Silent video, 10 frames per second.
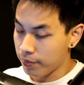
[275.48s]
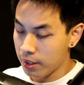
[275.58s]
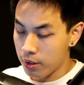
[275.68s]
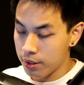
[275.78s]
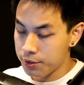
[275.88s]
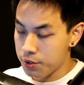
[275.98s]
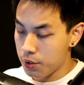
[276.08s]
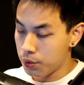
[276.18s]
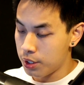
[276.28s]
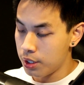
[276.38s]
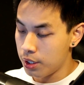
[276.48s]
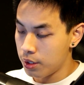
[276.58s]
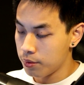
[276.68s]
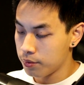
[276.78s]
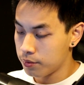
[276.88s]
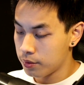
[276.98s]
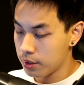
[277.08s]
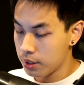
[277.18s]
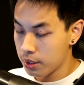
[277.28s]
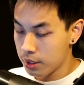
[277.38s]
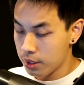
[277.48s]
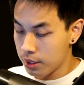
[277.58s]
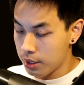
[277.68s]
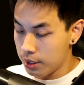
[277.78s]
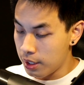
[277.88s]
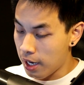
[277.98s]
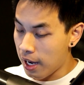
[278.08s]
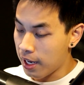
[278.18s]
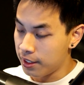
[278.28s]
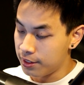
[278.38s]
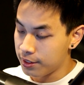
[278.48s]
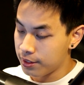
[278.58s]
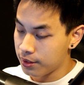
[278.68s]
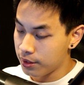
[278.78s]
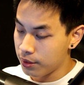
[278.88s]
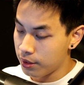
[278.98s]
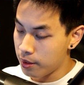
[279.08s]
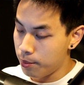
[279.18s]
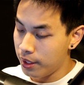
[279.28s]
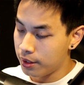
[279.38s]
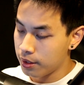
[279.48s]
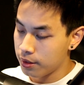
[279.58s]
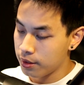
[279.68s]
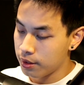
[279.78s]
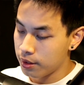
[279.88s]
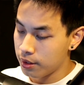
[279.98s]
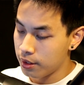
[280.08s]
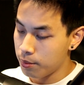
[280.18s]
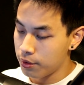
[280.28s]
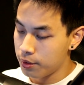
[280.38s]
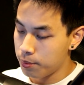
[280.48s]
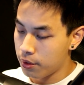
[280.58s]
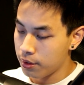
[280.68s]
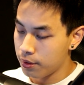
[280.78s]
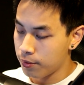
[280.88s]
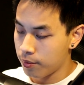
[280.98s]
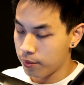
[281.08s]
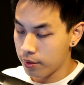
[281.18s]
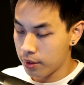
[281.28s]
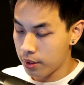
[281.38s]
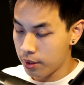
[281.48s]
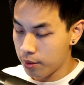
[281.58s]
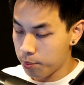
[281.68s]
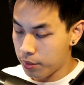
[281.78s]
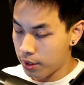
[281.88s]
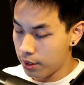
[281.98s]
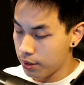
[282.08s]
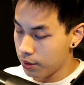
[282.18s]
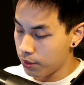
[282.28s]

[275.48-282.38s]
Now let's draw the eyes, the meat, the most important part,